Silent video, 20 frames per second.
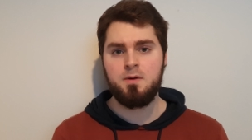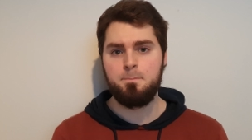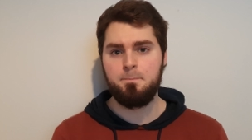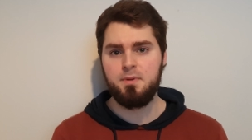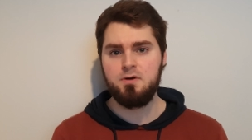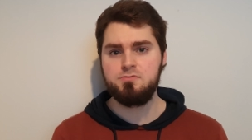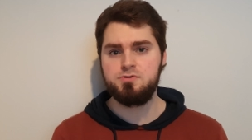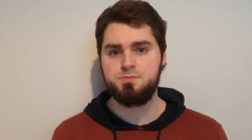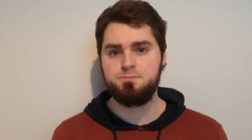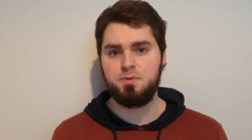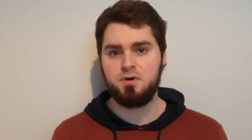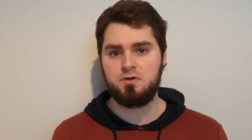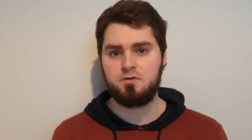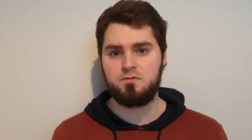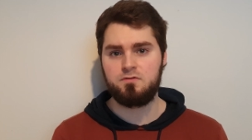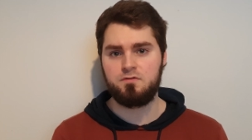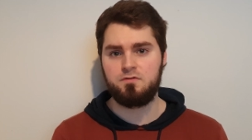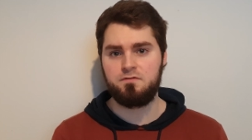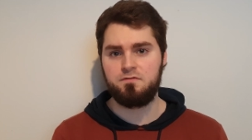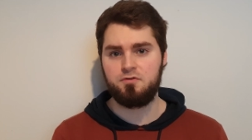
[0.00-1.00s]
Most
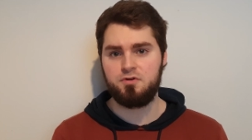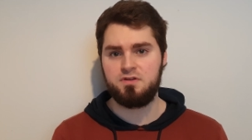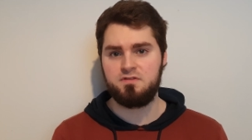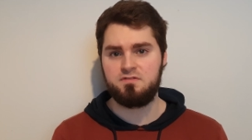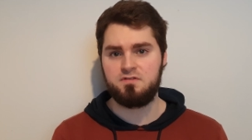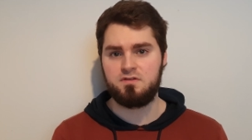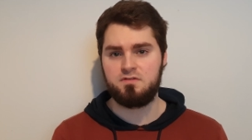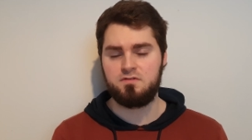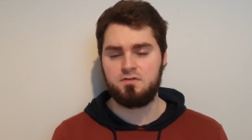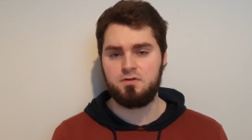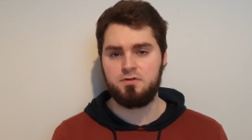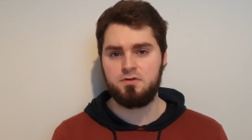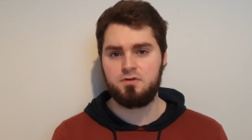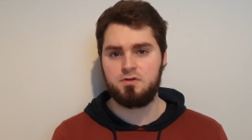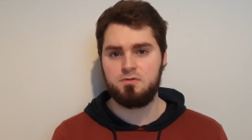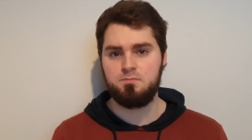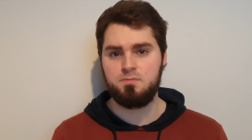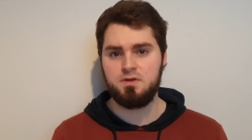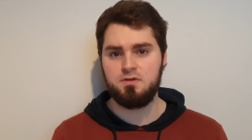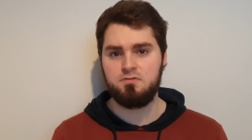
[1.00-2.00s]
bugs or freezes on a
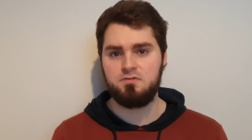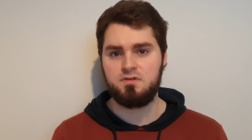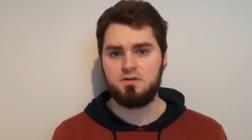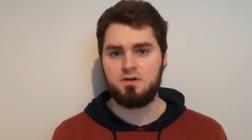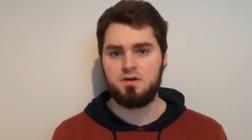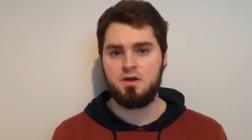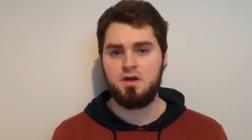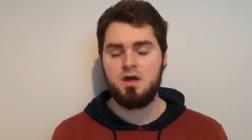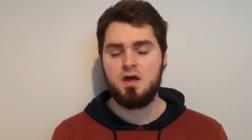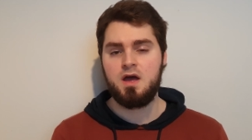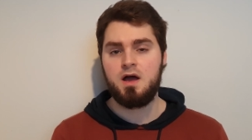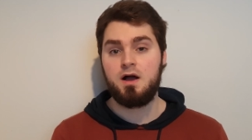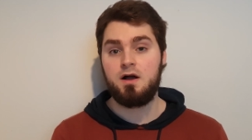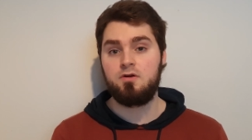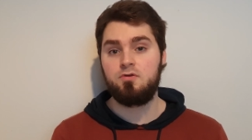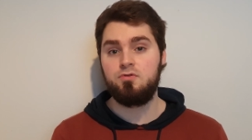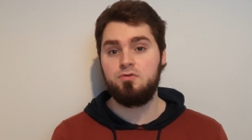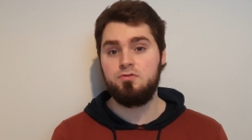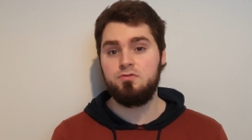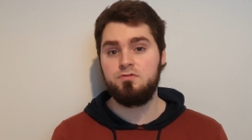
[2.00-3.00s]
computer are
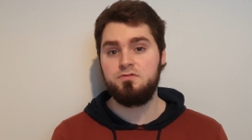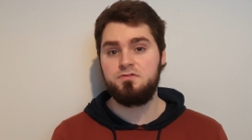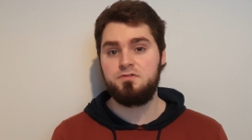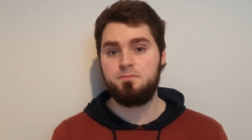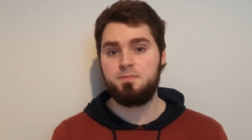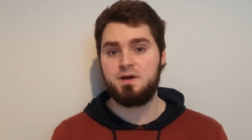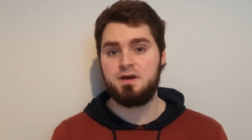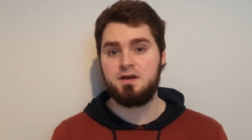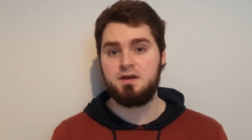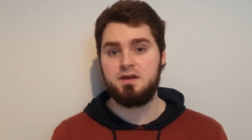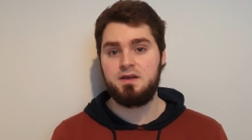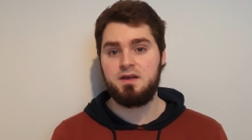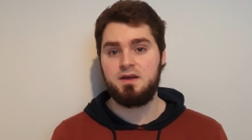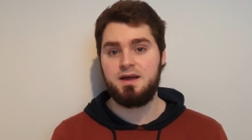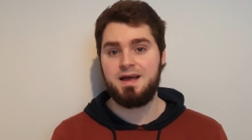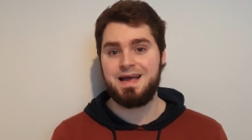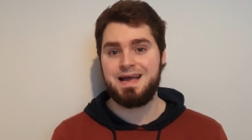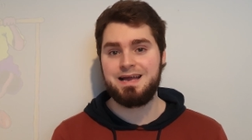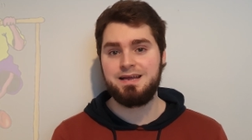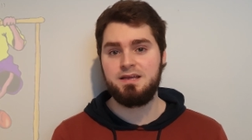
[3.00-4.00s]
caused by a
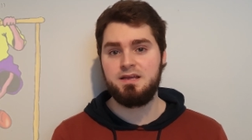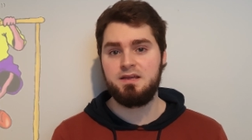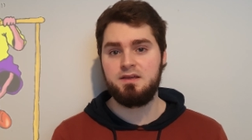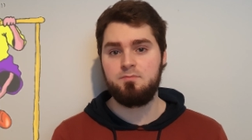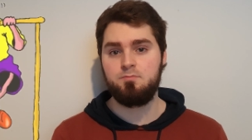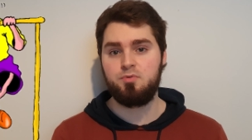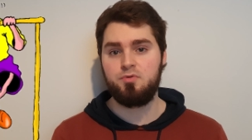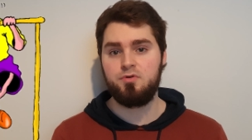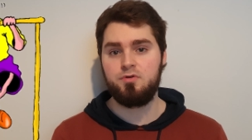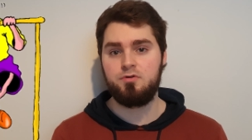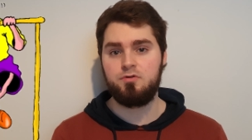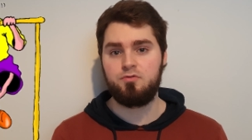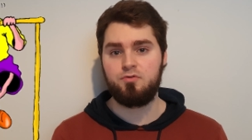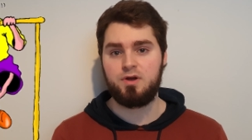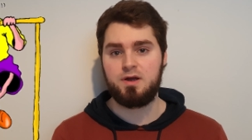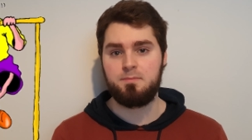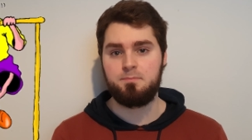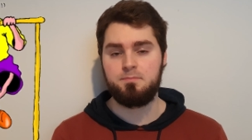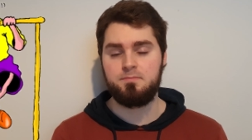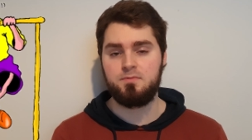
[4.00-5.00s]
hanging
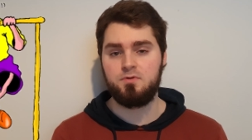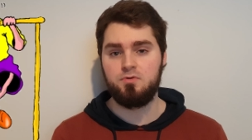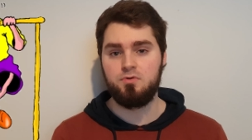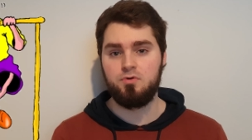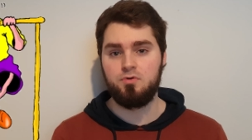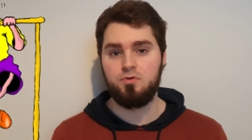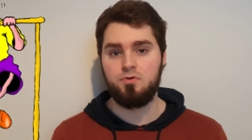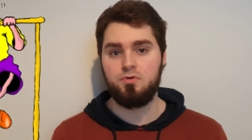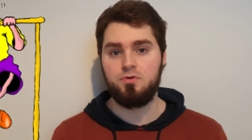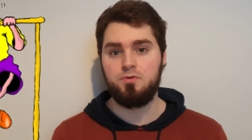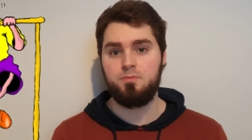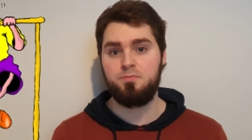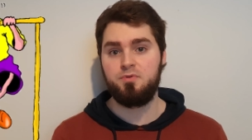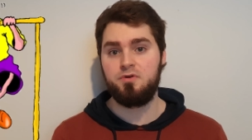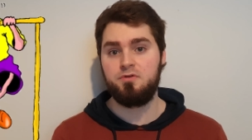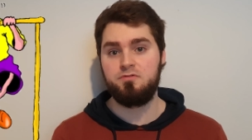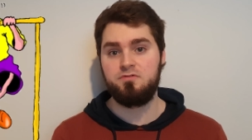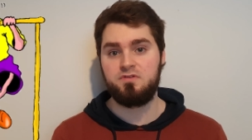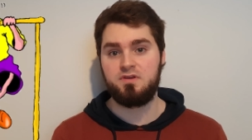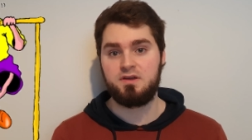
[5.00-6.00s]
program or
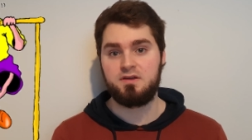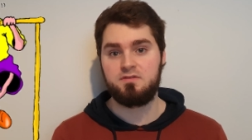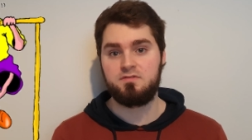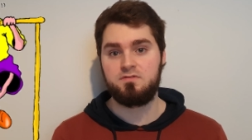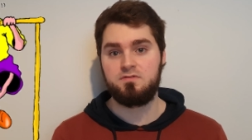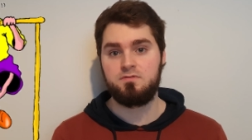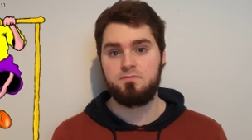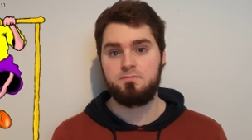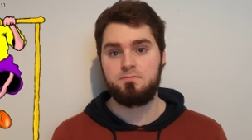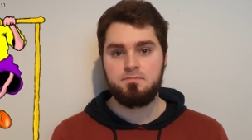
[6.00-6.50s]
process.